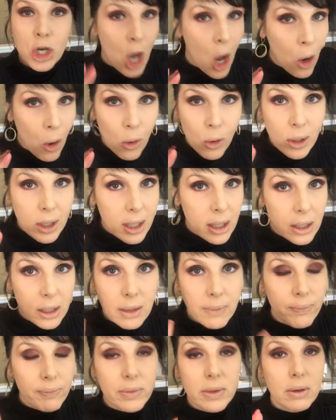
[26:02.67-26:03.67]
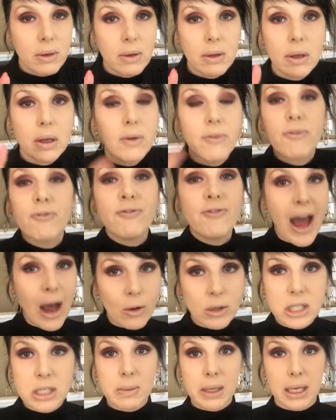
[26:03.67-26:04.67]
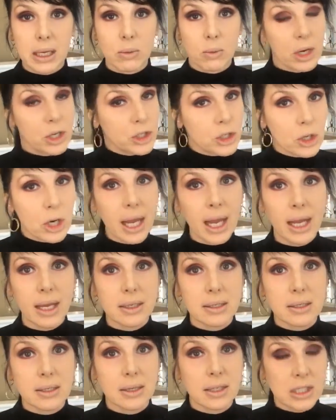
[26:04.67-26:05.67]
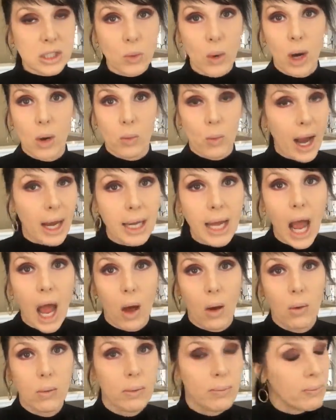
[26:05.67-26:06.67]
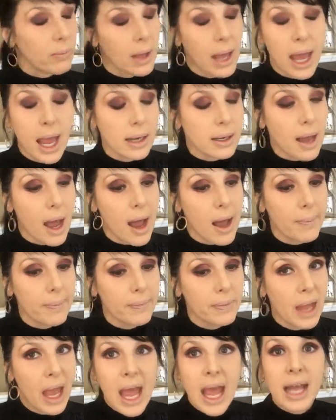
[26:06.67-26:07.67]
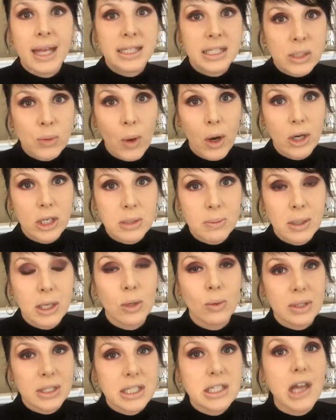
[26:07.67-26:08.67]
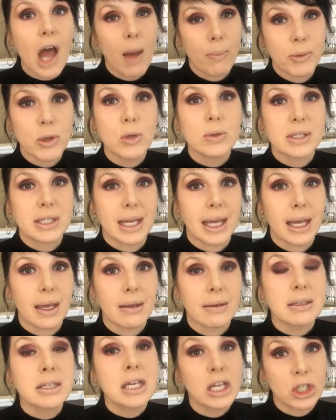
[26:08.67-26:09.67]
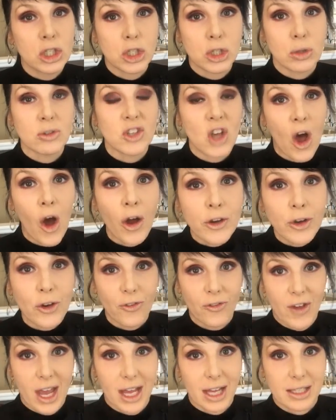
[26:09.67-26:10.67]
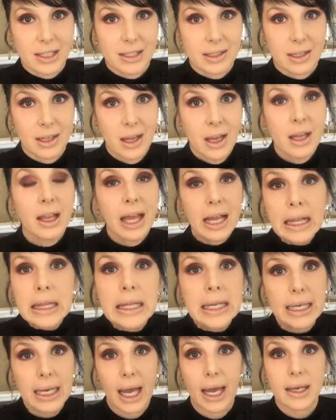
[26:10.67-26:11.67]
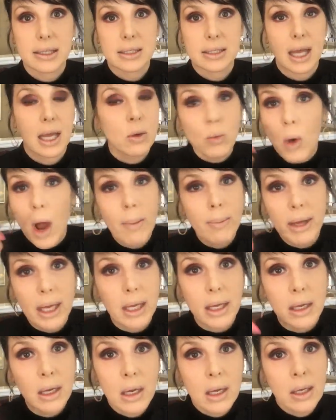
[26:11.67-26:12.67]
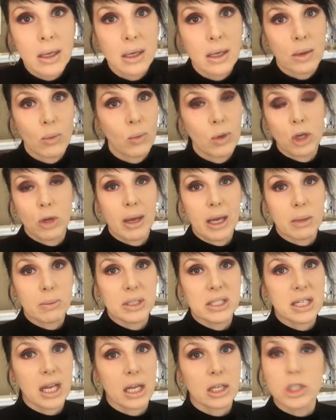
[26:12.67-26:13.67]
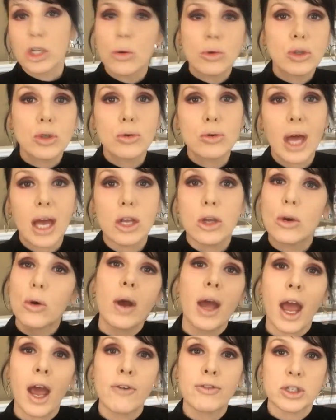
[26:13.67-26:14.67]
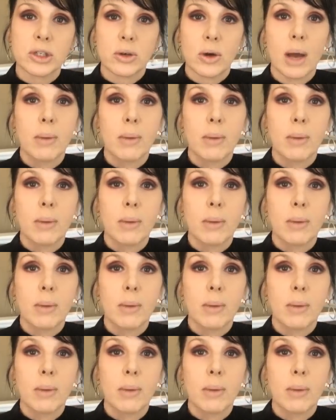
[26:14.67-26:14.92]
No, vow to me, raise your hand to the square right now, hand up, and swear to me you will stop using tissues on your face, like Kleenex, and rubbing when you make a mistake. Don't do that, you don't have to.